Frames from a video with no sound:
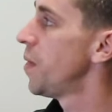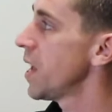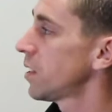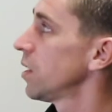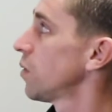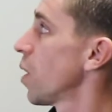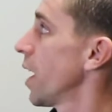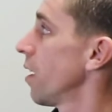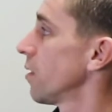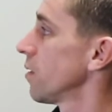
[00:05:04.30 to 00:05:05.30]
This is
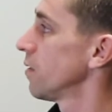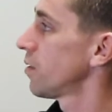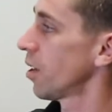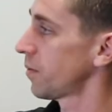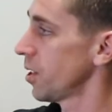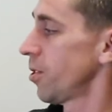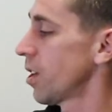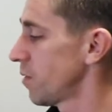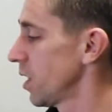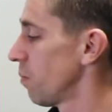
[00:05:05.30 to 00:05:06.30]
where soft tissue
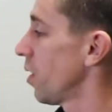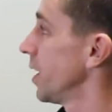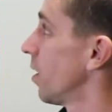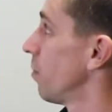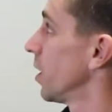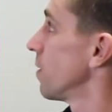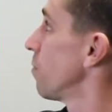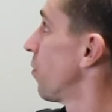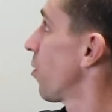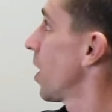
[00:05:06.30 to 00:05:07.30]
comes into play though.
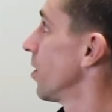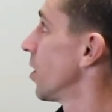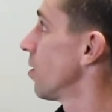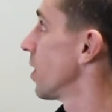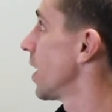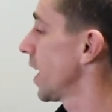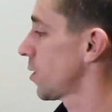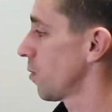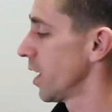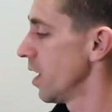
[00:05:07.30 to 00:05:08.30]
Before I even go to the
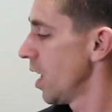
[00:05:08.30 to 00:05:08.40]
next one.